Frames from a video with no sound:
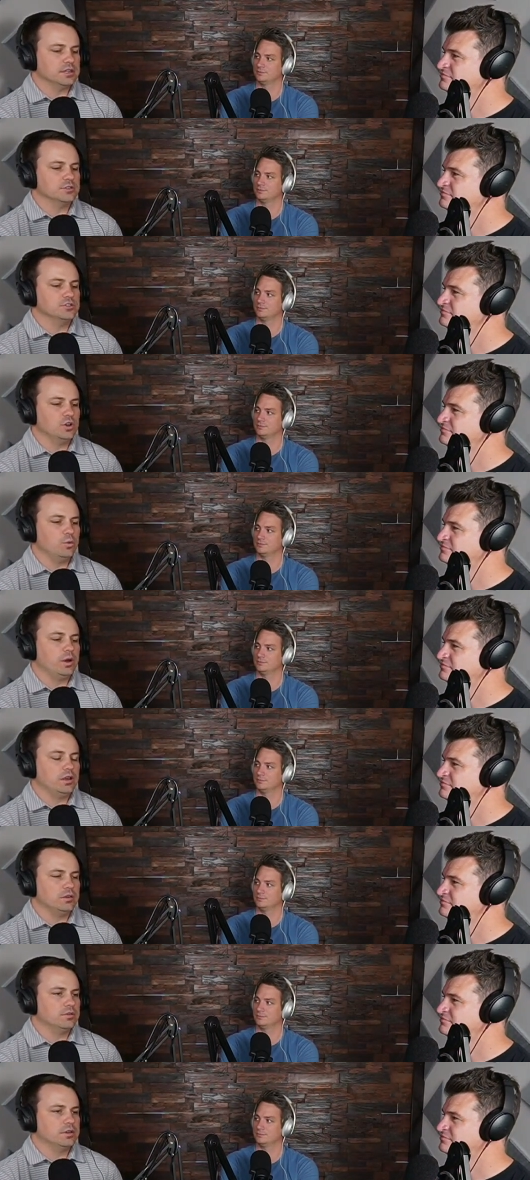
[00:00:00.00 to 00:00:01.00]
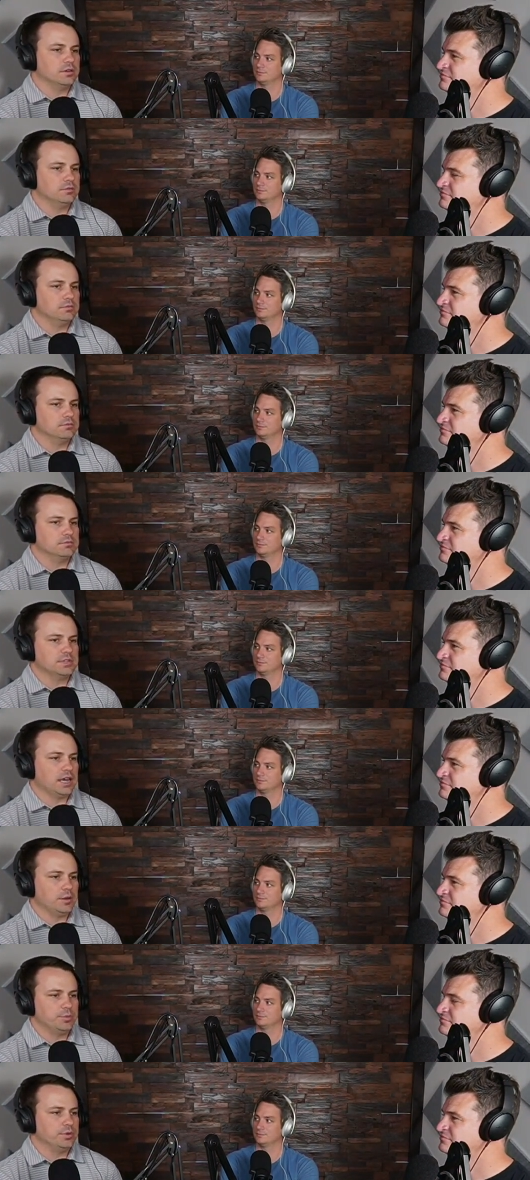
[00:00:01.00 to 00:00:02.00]
Speaker 1: there's no way you can
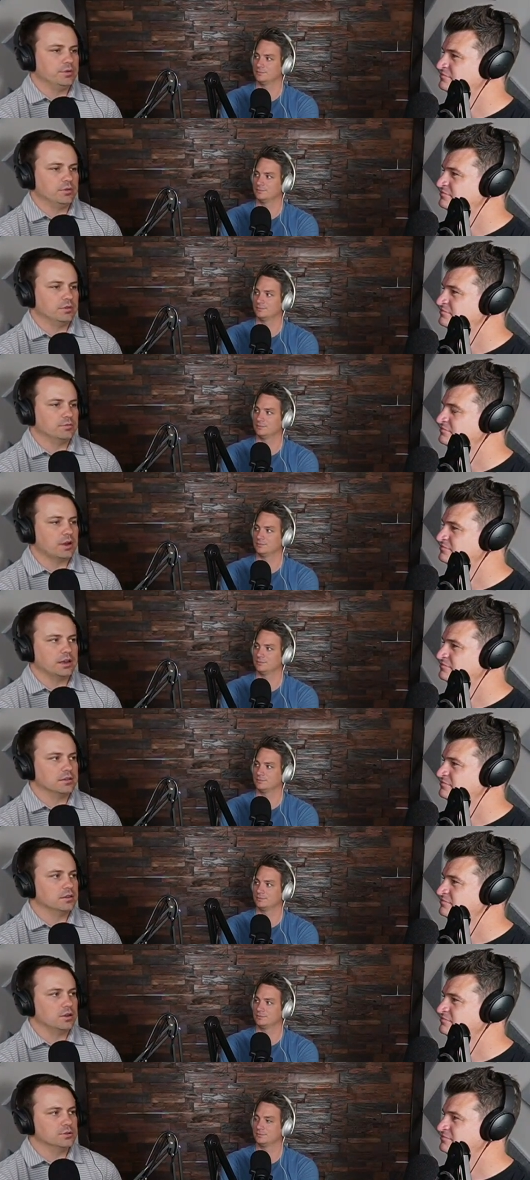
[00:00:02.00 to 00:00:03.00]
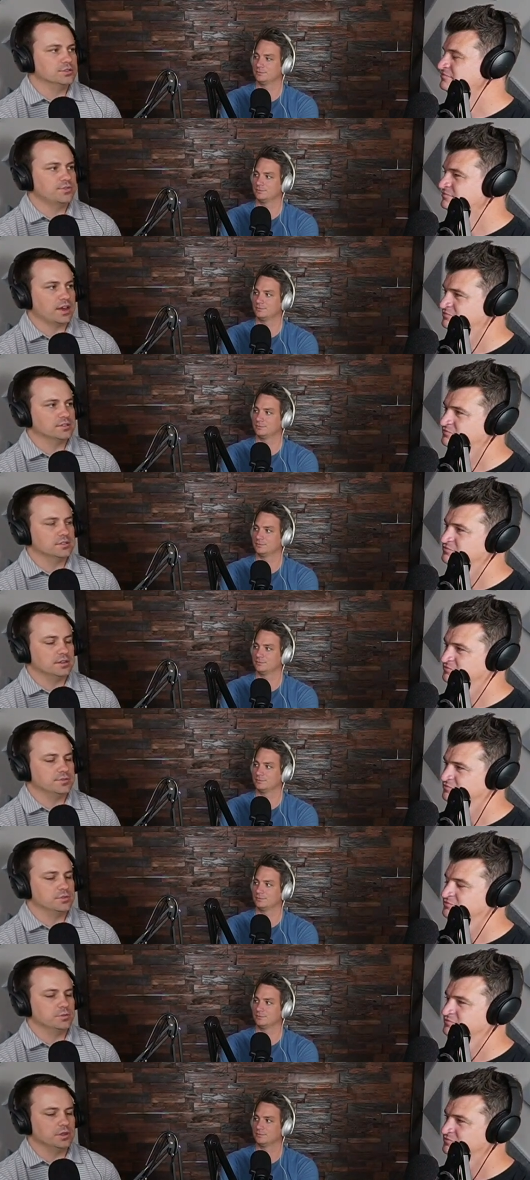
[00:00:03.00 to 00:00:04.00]
type or write notes fast
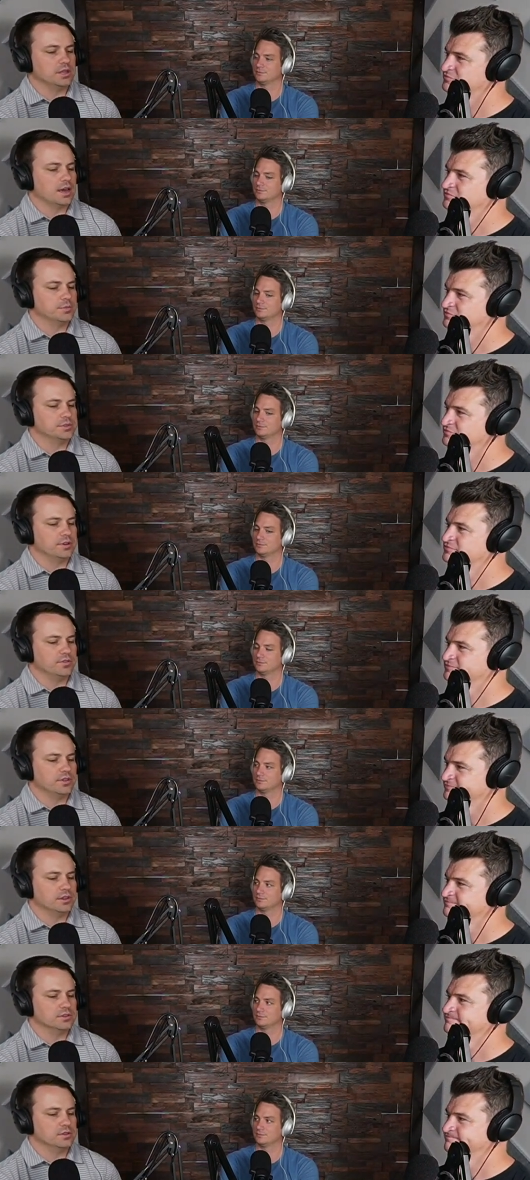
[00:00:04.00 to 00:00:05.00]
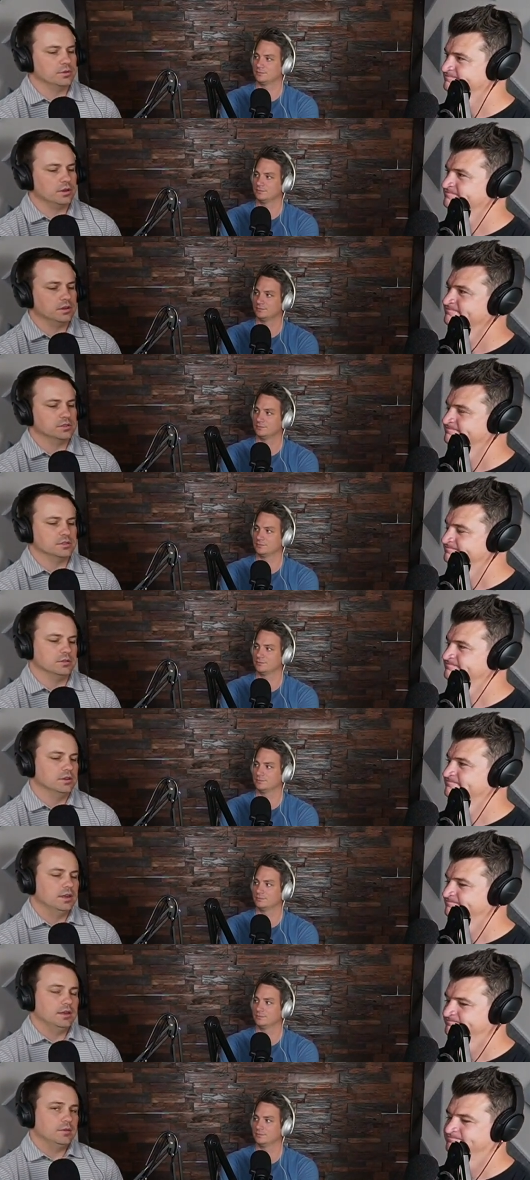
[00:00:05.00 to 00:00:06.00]
enough to really capture everything that's going on. So,
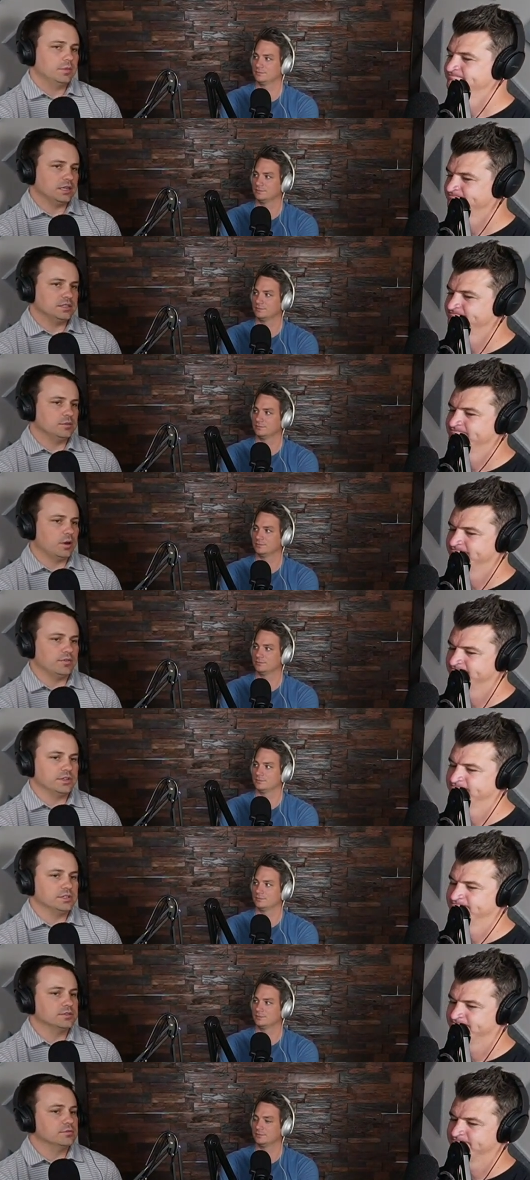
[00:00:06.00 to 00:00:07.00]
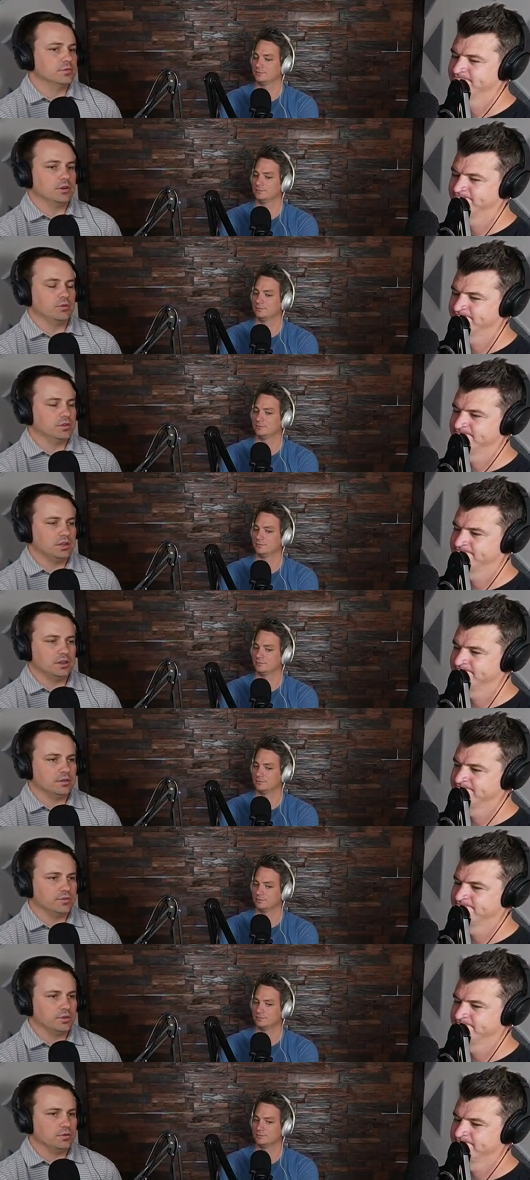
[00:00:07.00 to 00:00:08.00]
might seem obvious, record the
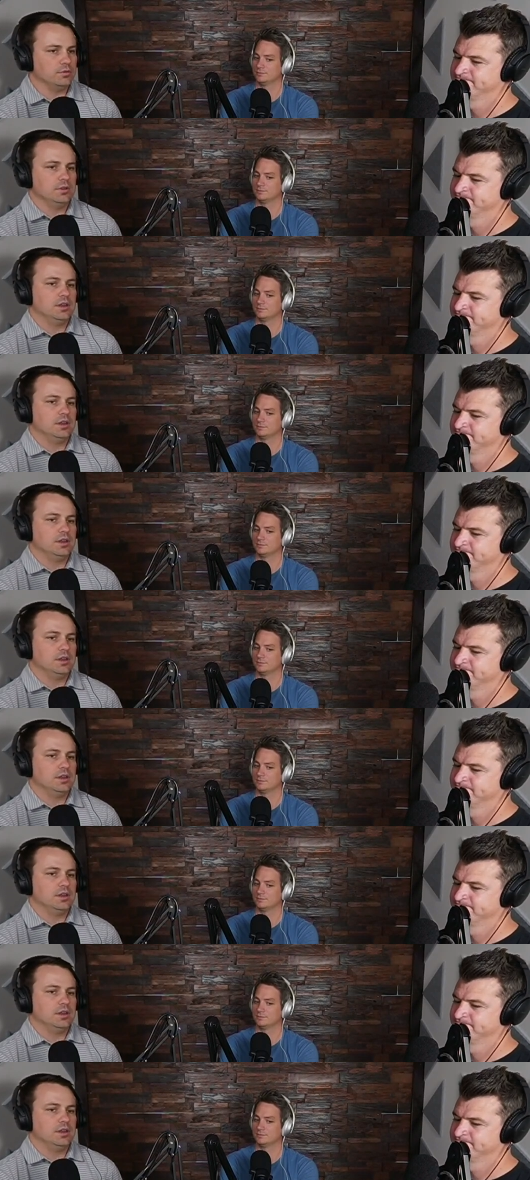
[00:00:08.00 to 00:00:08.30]
interview.